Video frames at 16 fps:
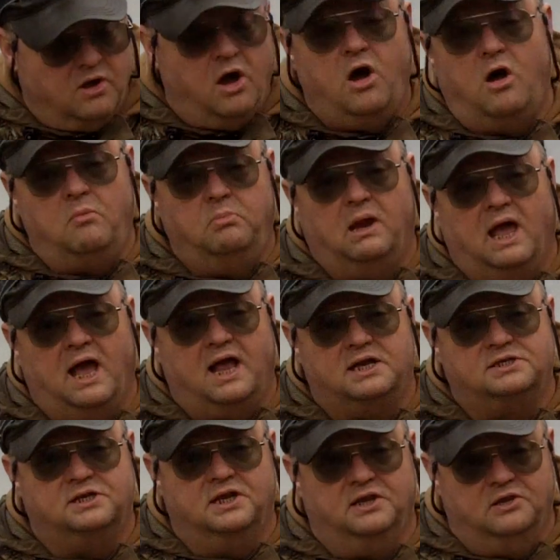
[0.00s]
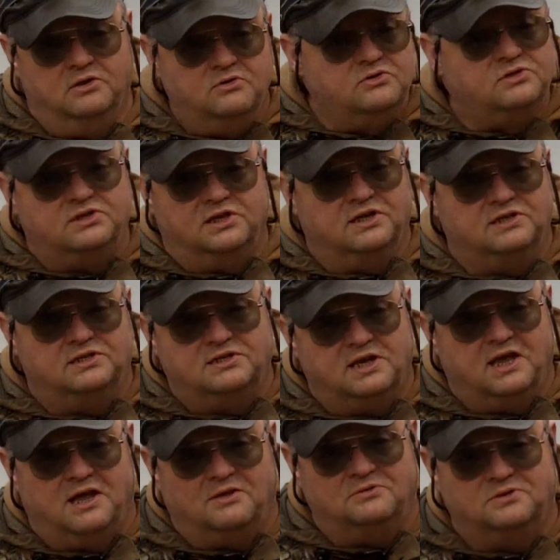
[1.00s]
call blasting use these
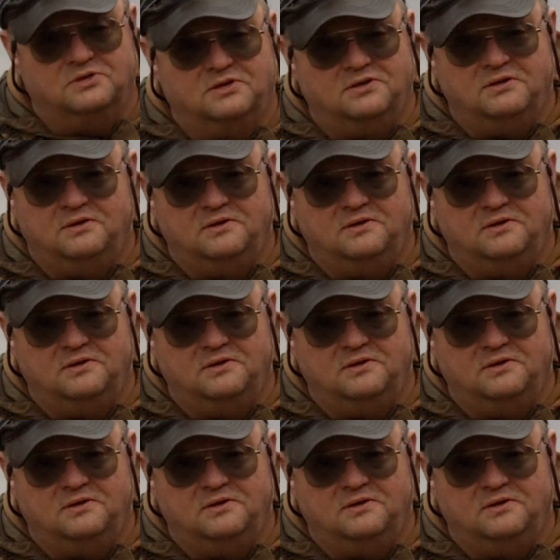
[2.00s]
sounds,